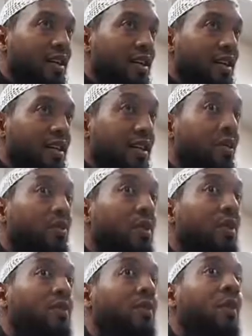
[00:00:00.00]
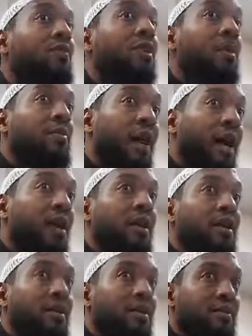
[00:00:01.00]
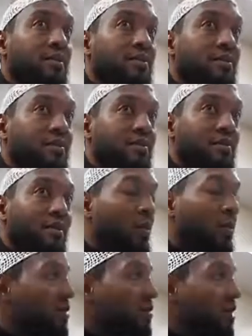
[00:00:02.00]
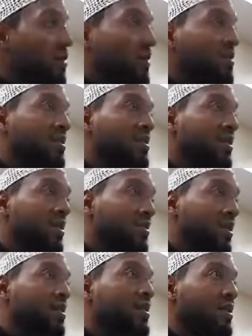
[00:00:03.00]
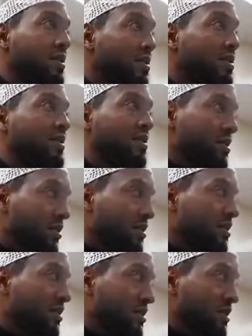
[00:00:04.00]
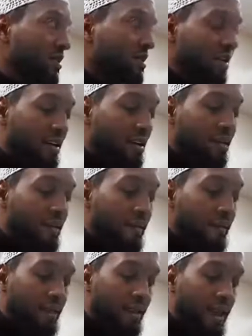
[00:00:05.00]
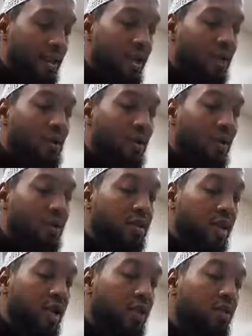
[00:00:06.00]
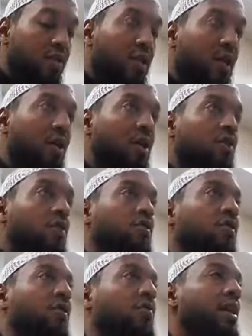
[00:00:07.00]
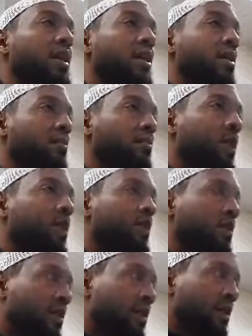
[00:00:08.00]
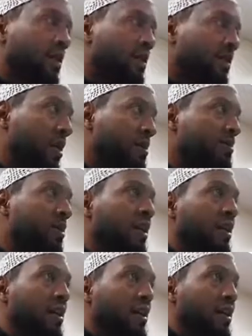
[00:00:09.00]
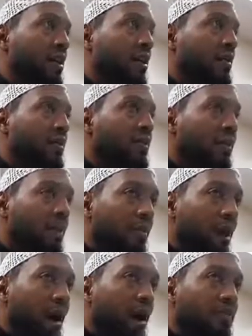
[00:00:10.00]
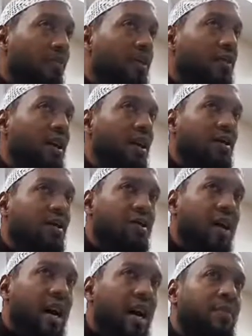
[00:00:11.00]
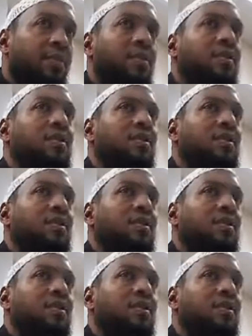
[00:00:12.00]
they were people of ibadah. They weren't people of just a bunch of, and these words that are used here are used for many of the ulama of the past, many. When you read their biographies, it says abid,